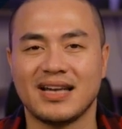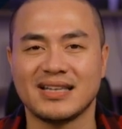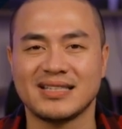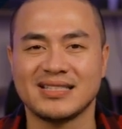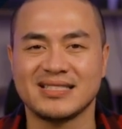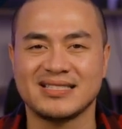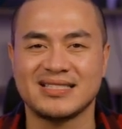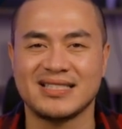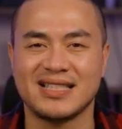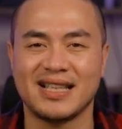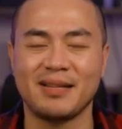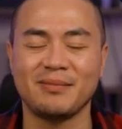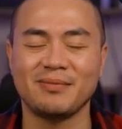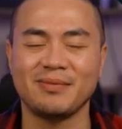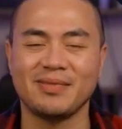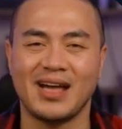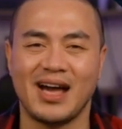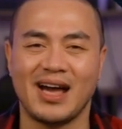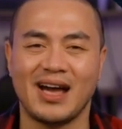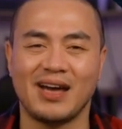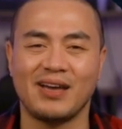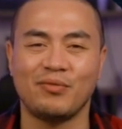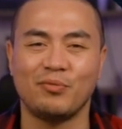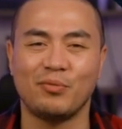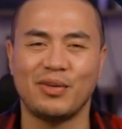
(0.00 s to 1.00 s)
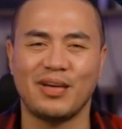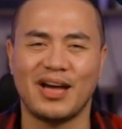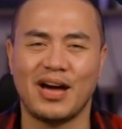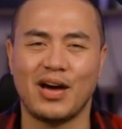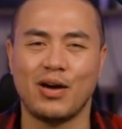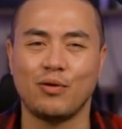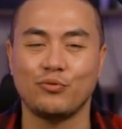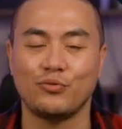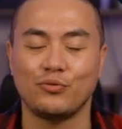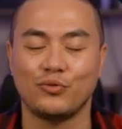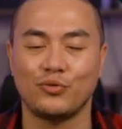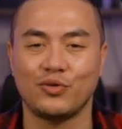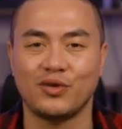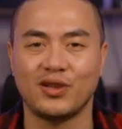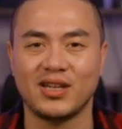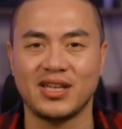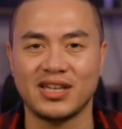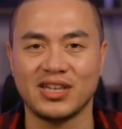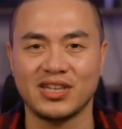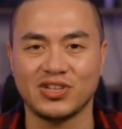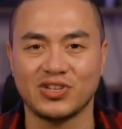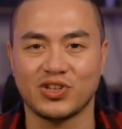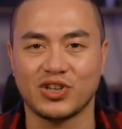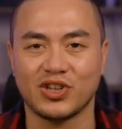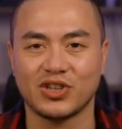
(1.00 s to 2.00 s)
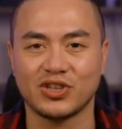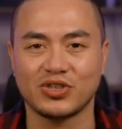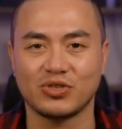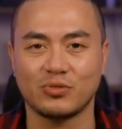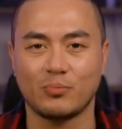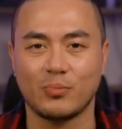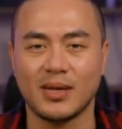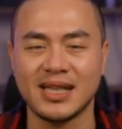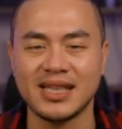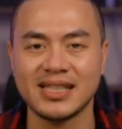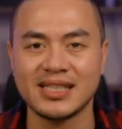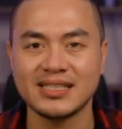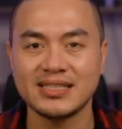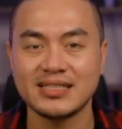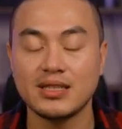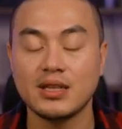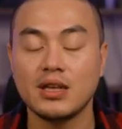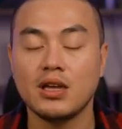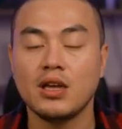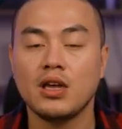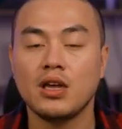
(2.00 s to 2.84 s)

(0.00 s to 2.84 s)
at the same time without ruining each other's plate.